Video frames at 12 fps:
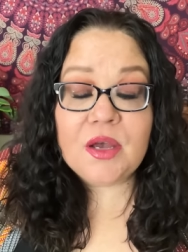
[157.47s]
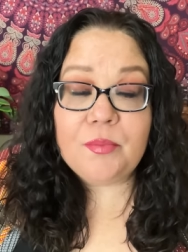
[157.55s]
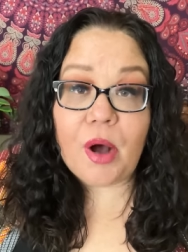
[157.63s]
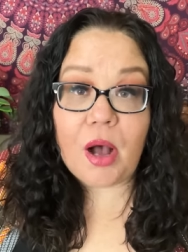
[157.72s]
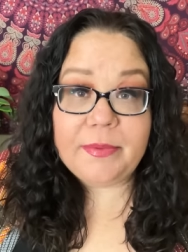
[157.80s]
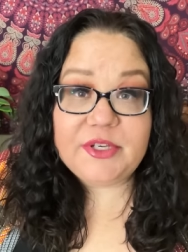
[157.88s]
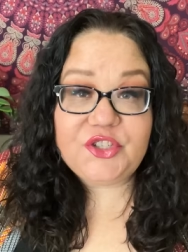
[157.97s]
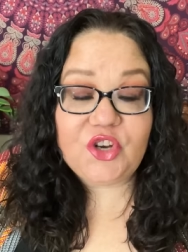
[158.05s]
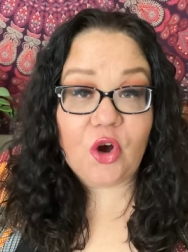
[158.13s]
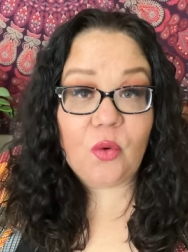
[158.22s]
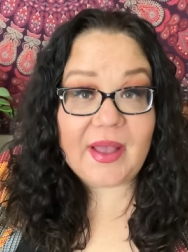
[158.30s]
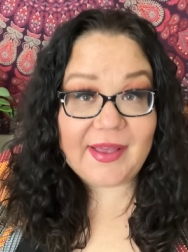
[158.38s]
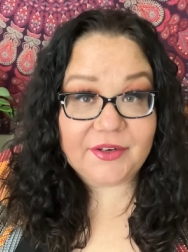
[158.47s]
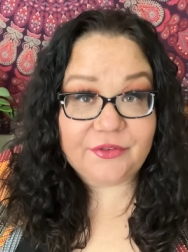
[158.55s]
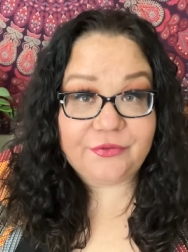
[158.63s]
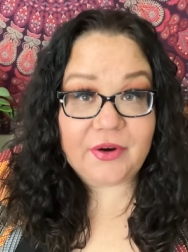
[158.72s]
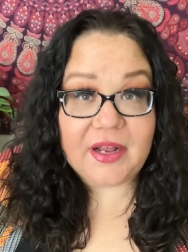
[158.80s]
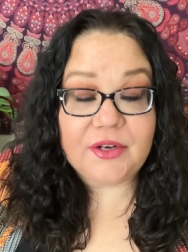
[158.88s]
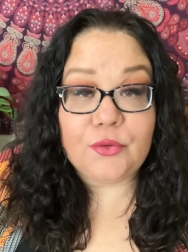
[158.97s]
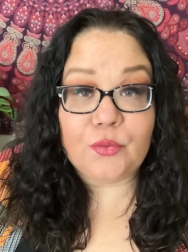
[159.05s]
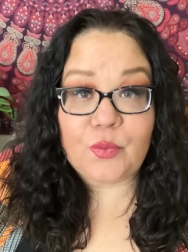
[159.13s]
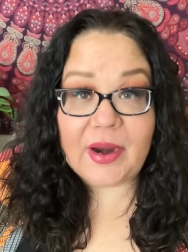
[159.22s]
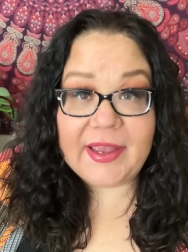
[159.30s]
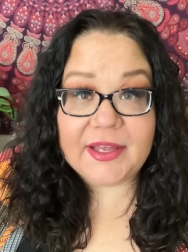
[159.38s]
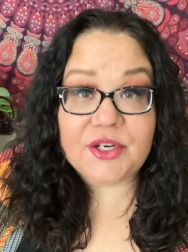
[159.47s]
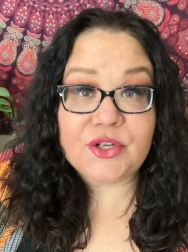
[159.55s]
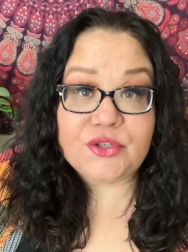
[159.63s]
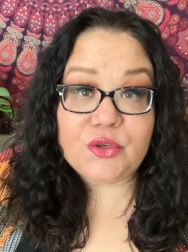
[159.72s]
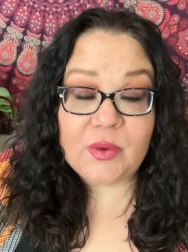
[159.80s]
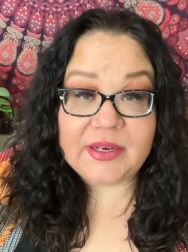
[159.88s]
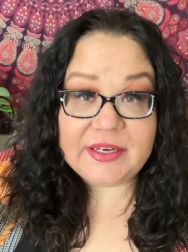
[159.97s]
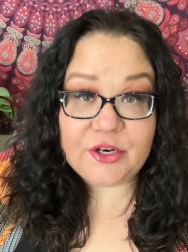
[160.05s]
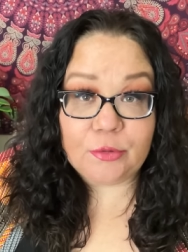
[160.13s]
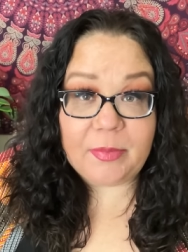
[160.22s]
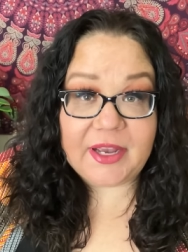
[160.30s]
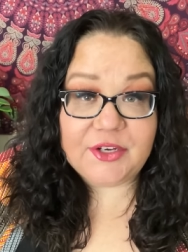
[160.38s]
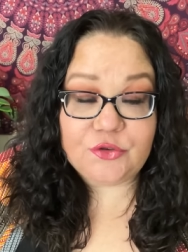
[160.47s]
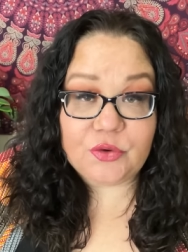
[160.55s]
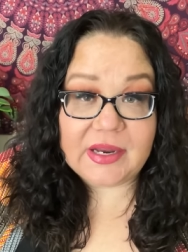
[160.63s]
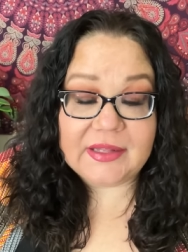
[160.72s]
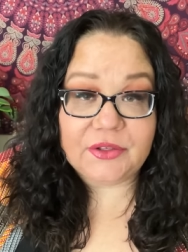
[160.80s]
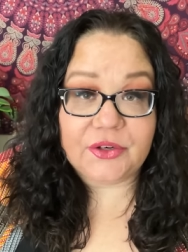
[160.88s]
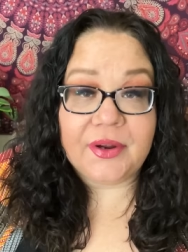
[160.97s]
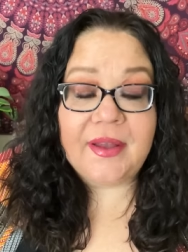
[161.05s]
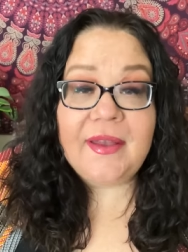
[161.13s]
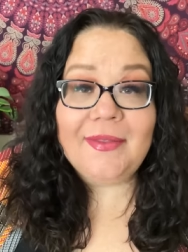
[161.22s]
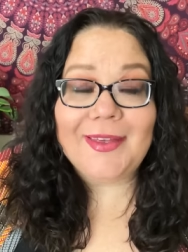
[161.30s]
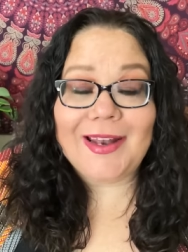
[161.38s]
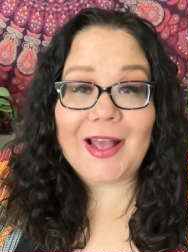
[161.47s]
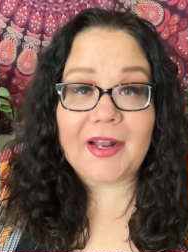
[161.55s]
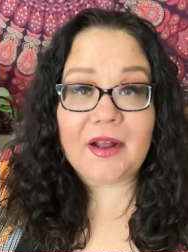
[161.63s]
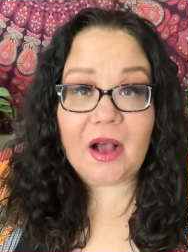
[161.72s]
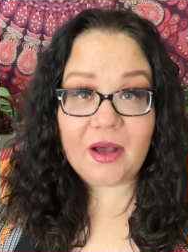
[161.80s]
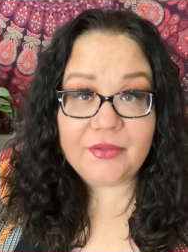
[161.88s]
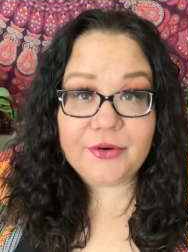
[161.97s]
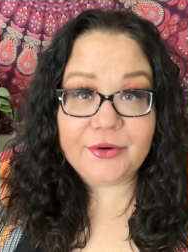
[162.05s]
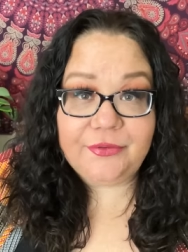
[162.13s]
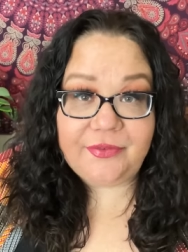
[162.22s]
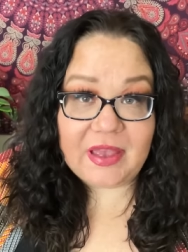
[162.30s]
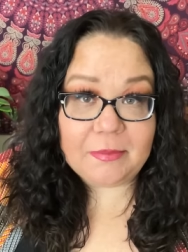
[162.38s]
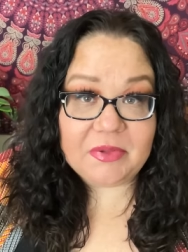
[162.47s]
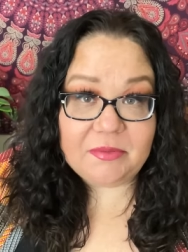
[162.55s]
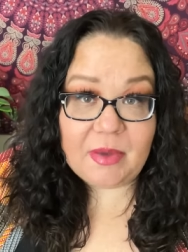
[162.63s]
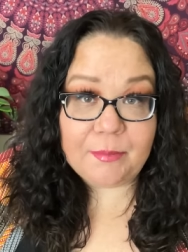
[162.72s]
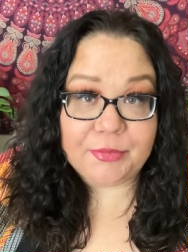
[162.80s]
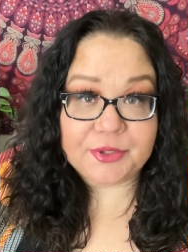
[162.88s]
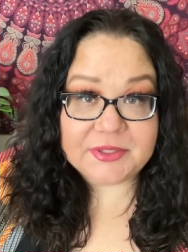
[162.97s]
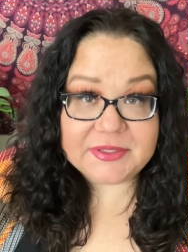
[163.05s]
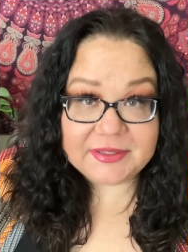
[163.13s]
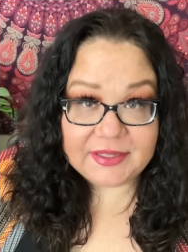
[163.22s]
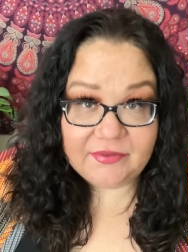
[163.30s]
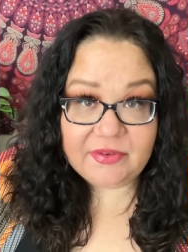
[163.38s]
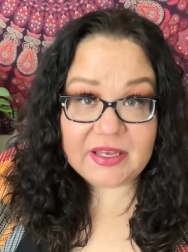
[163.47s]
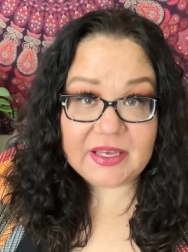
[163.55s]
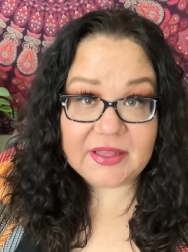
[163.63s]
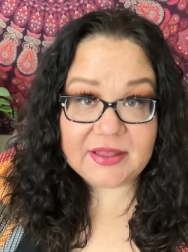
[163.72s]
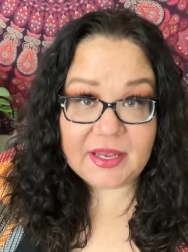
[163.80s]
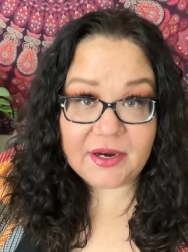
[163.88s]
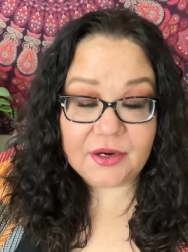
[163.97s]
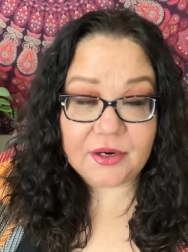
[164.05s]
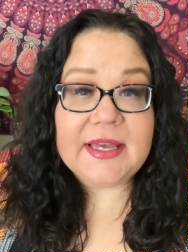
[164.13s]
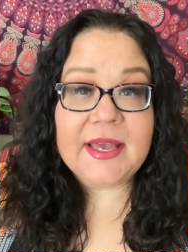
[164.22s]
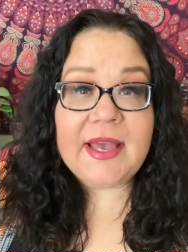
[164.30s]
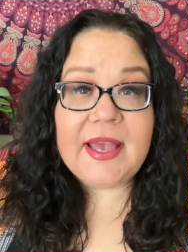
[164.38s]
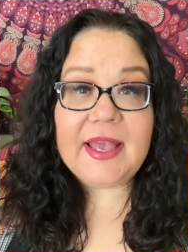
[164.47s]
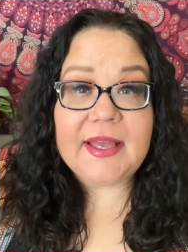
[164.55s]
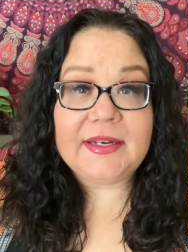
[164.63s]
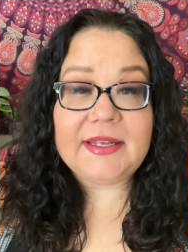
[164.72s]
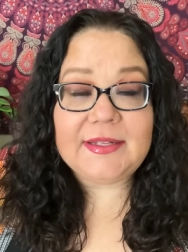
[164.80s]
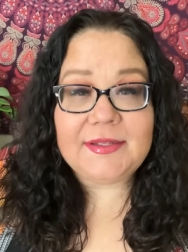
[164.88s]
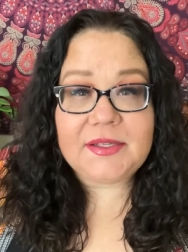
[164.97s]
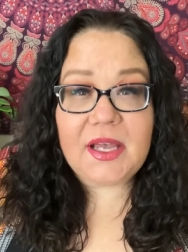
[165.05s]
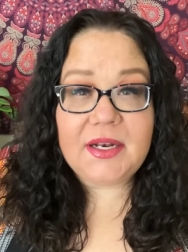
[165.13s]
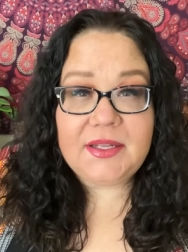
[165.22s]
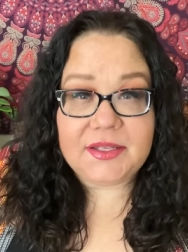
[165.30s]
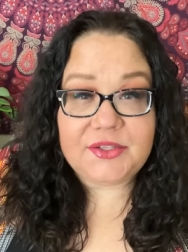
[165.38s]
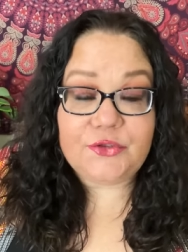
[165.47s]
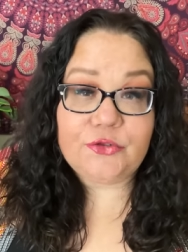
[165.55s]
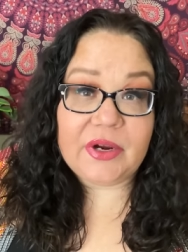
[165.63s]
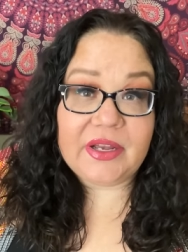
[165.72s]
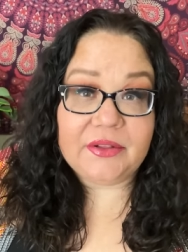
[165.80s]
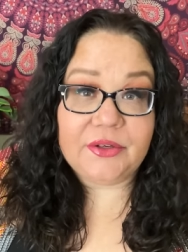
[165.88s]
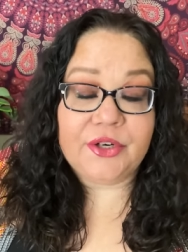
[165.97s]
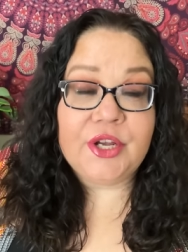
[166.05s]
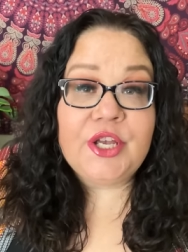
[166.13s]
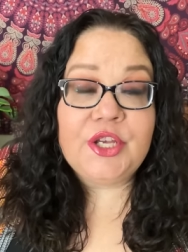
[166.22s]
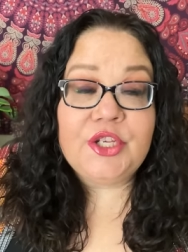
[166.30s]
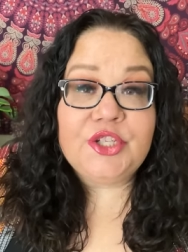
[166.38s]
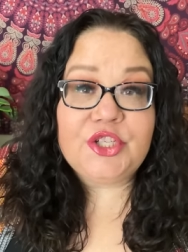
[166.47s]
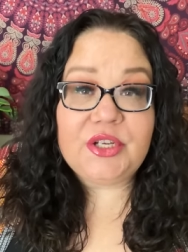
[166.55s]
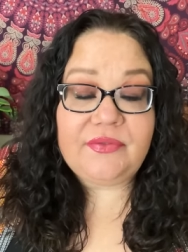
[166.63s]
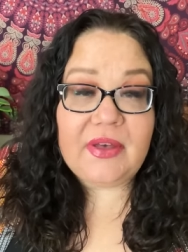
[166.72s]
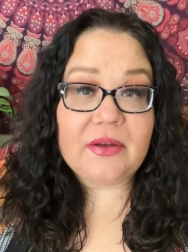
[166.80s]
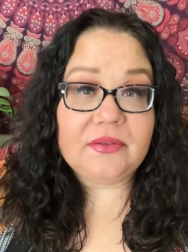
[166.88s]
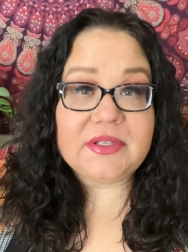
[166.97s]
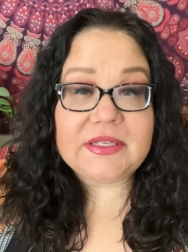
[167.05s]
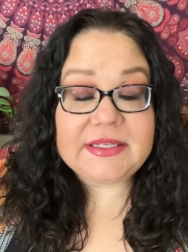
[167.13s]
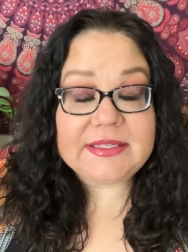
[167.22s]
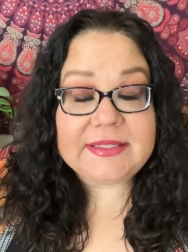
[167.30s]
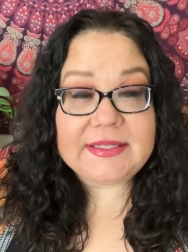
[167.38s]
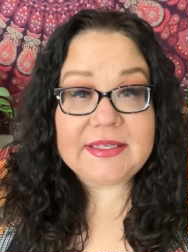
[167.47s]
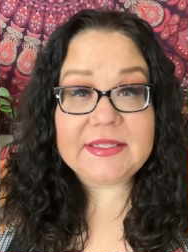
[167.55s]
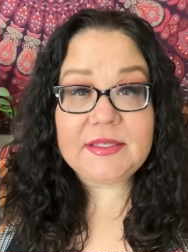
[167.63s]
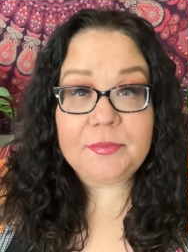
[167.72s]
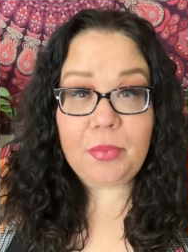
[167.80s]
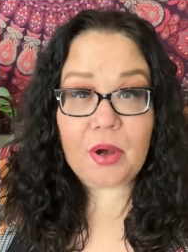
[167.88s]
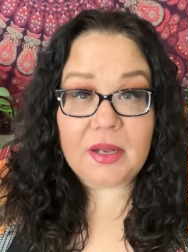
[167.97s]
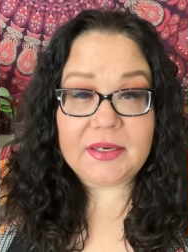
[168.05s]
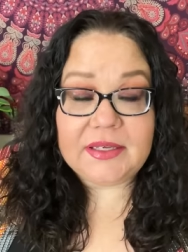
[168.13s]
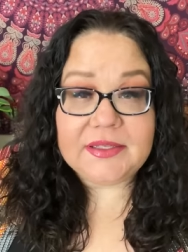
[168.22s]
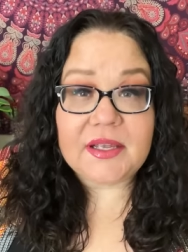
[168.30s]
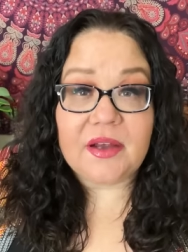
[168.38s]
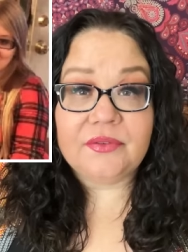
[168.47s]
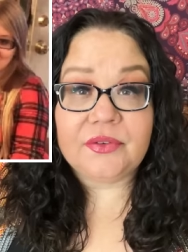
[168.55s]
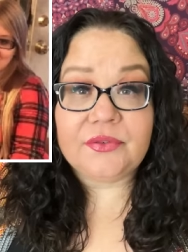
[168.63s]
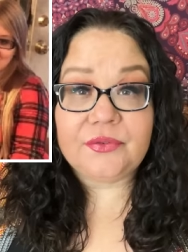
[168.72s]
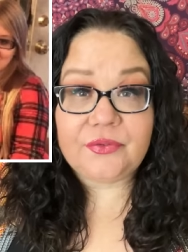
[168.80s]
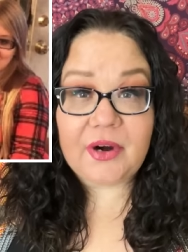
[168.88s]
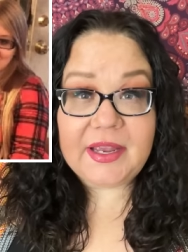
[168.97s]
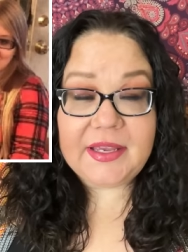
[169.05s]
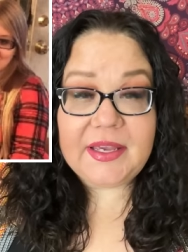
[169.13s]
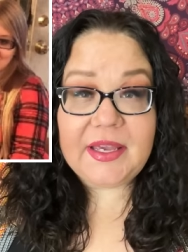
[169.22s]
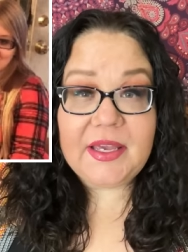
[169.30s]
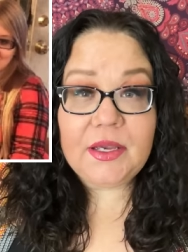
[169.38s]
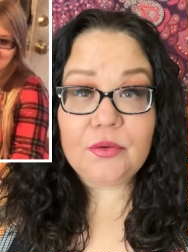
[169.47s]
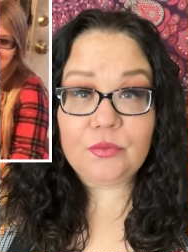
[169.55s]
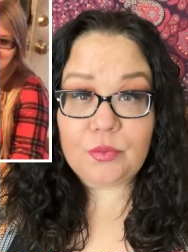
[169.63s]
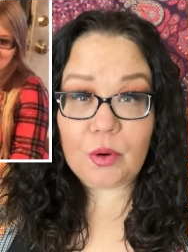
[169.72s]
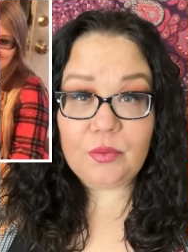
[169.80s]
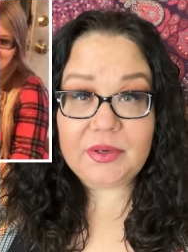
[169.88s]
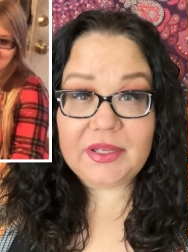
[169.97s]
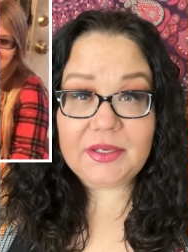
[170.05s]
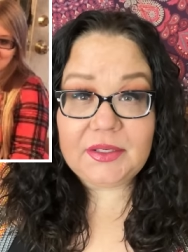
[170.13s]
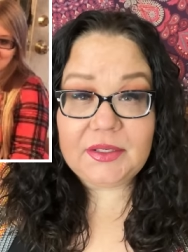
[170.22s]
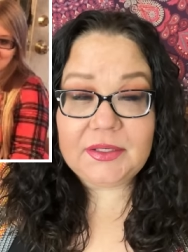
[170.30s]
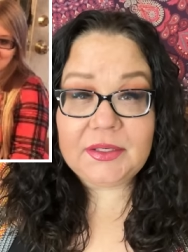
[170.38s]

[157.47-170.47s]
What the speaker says: Bobby Jo and a friend ran to a nearby trailer that had other family members living in there. And inside this trailer, she found the deceased bodies of Frankie Rhoden